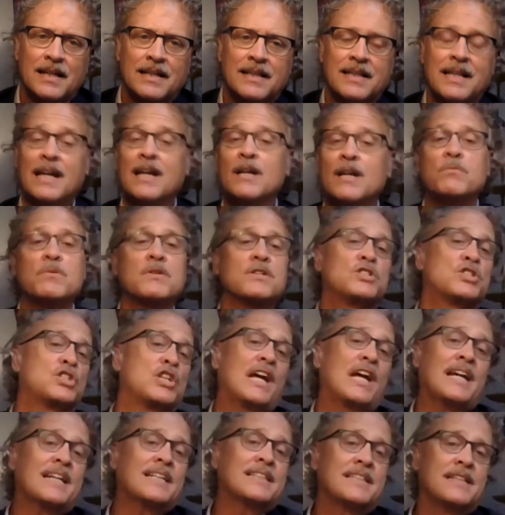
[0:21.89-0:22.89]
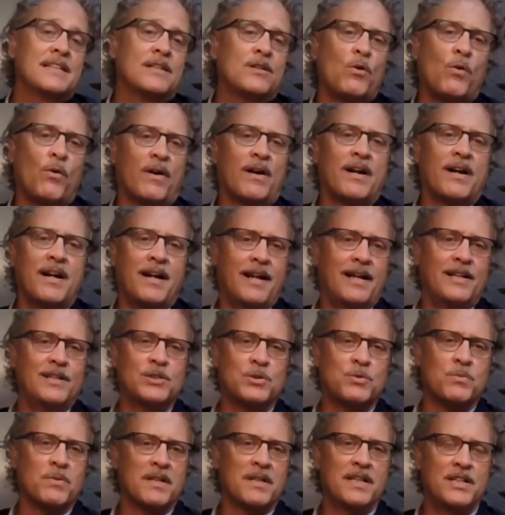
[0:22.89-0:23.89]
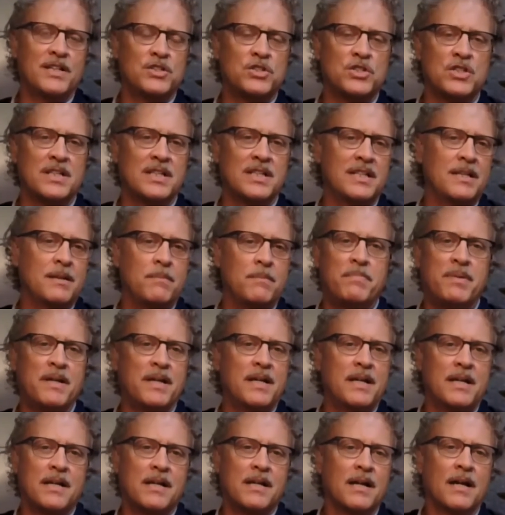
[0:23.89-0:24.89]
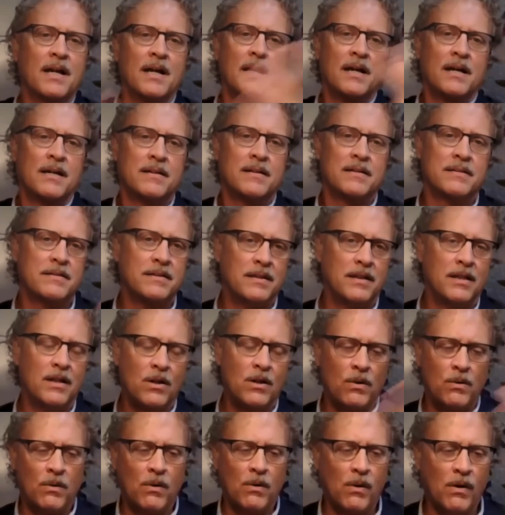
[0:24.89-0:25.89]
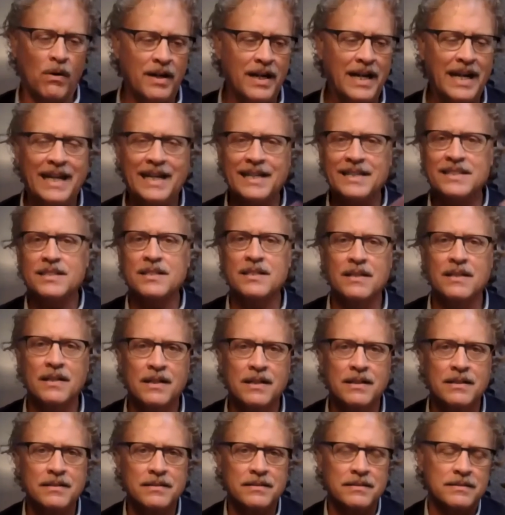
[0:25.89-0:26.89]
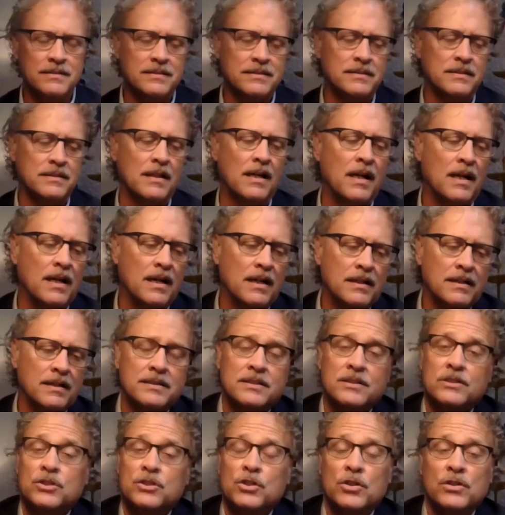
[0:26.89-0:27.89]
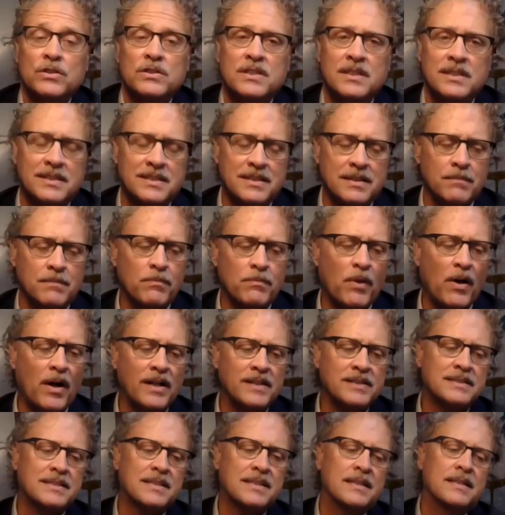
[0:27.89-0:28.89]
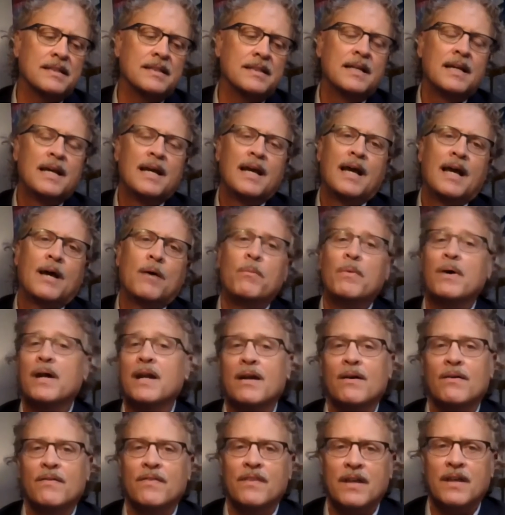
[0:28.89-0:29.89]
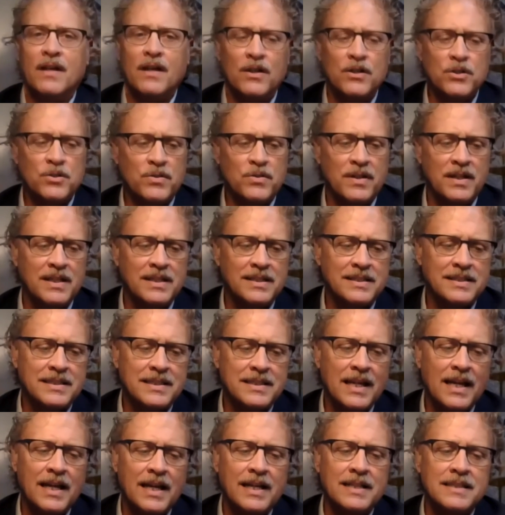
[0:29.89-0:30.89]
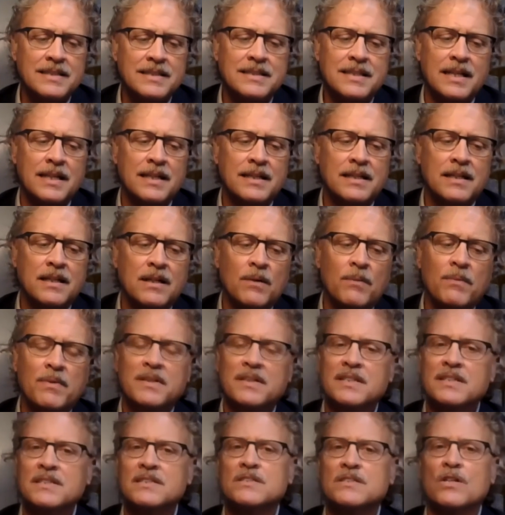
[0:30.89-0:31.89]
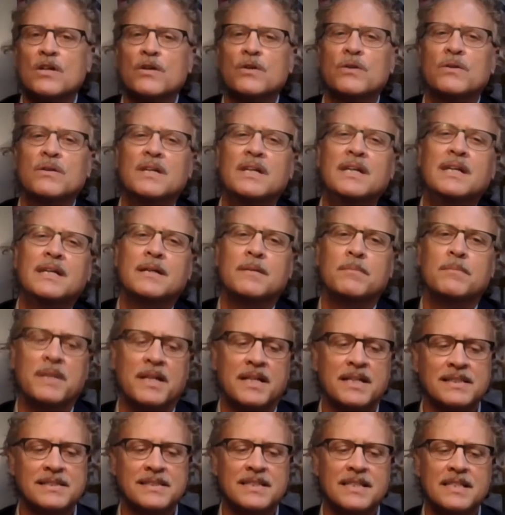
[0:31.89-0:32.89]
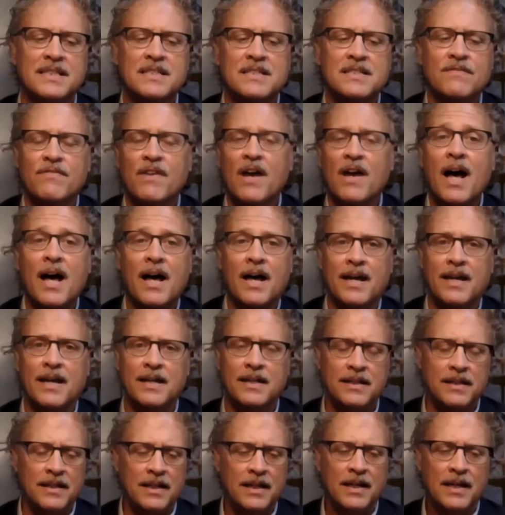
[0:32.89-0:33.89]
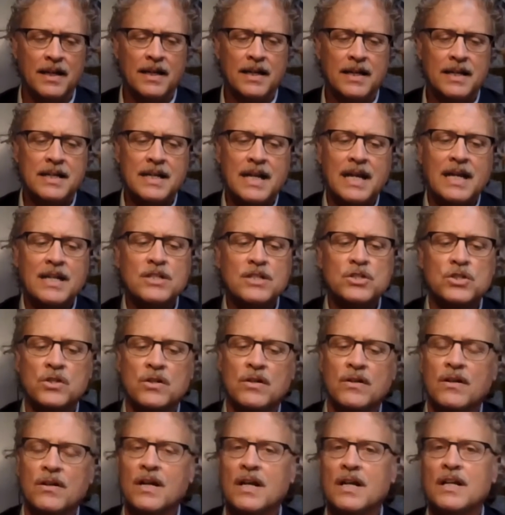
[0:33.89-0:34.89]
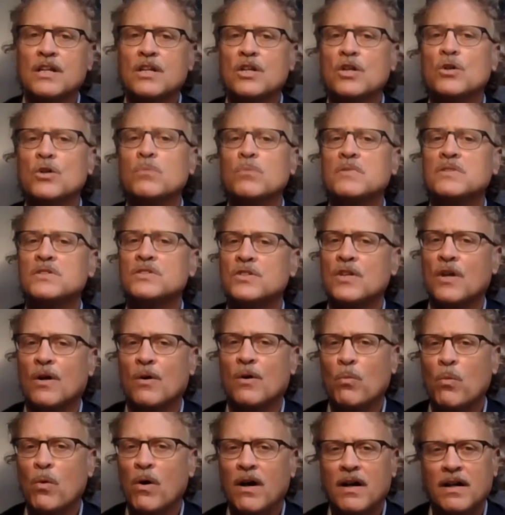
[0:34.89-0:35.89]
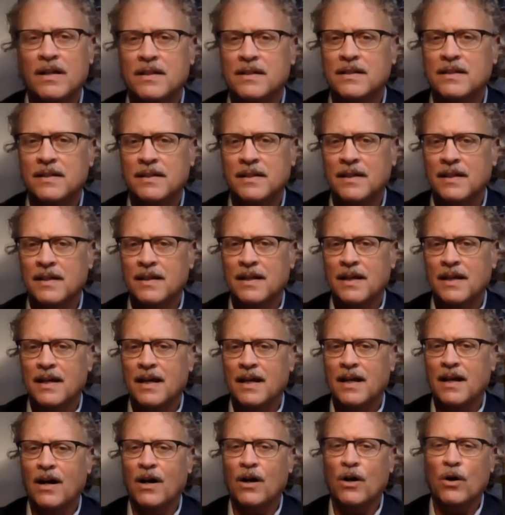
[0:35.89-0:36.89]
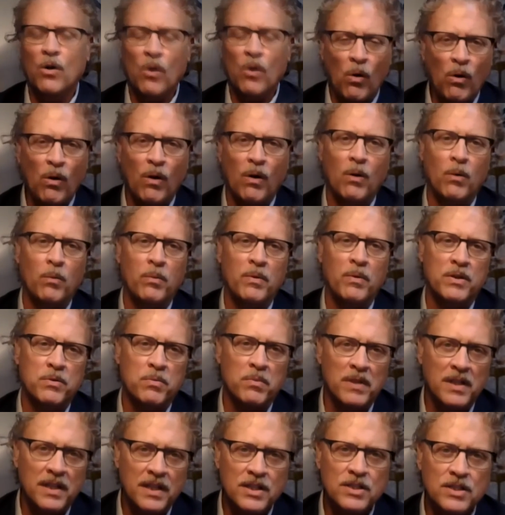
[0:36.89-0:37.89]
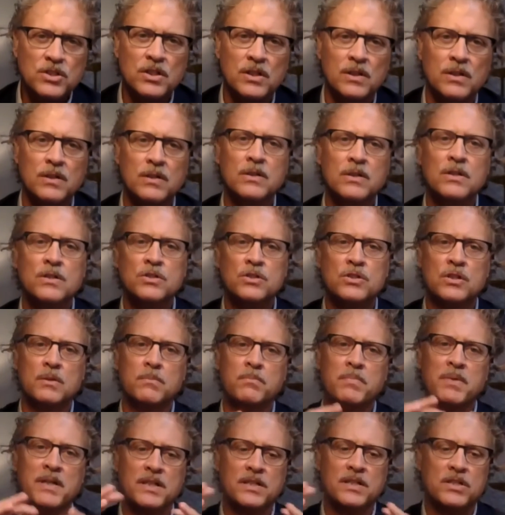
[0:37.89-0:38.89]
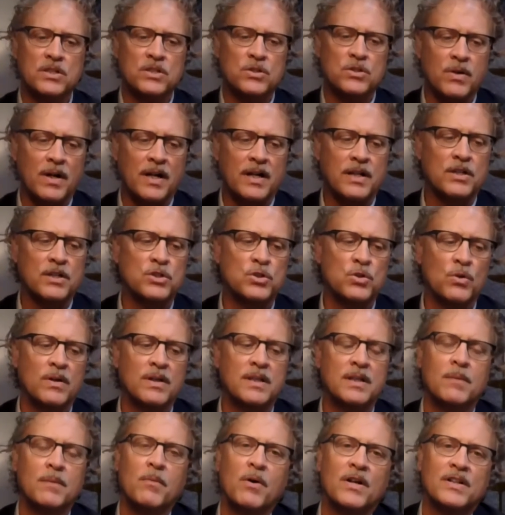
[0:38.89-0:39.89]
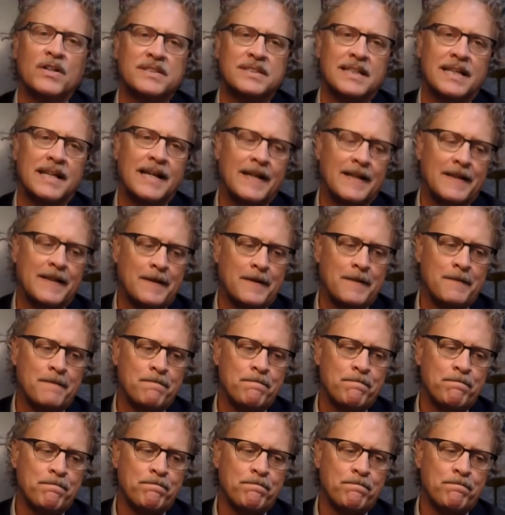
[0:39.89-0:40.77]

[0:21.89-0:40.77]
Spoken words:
They had rejected organized religion and the big, ornate churches in Boston, and went out in the country instead and said, you know what, this is all you need, because the divine, nature, and humans are one, and our goal with religion should be to try to join them all together.